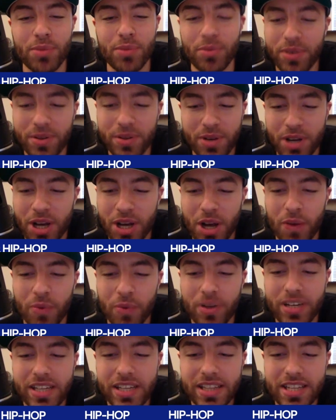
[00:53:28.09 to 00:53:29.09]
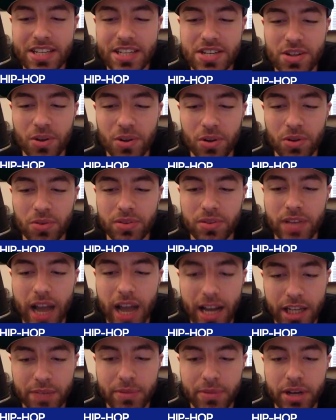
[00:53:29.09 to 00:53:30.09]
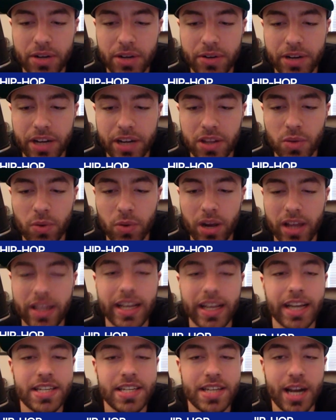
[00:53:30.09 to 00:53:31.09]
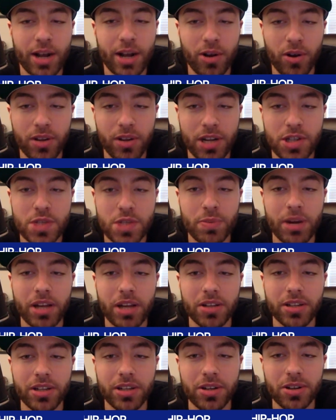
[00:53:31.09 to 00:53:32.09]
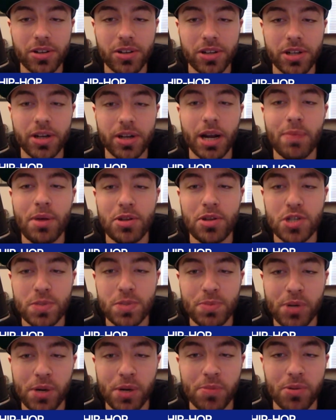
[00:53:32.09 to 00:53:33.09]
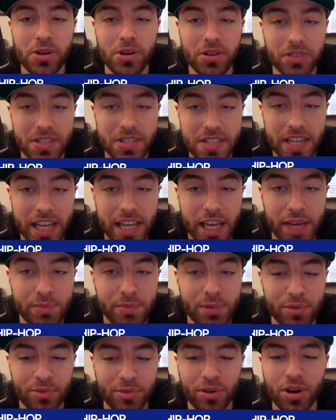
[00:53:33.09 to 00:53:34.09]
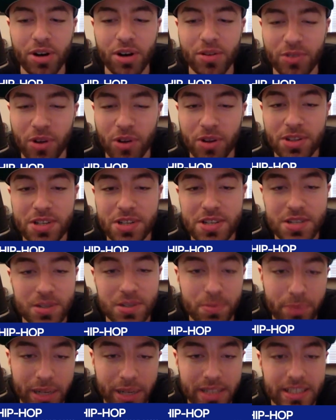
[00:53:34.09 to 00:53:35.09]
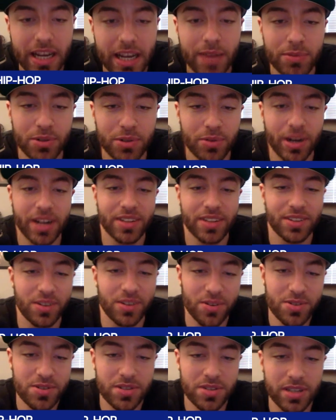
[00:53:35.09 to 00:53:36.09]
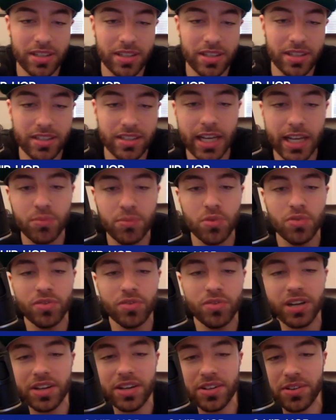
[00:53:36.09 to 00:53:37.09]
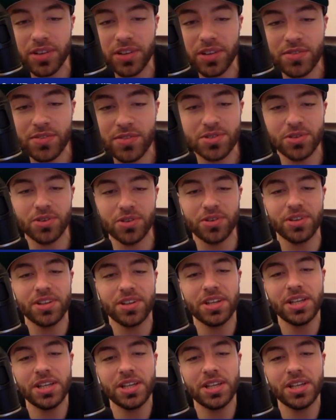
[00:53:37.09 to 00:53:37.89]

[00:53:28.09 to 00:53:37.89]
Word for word: But we we need this whole documentary on the way. Like I said, I called out Spike Lee earlier. How about Spielberg? Let's get him involved. All these big time directors to, to get a oh, movie yeah. on your life story.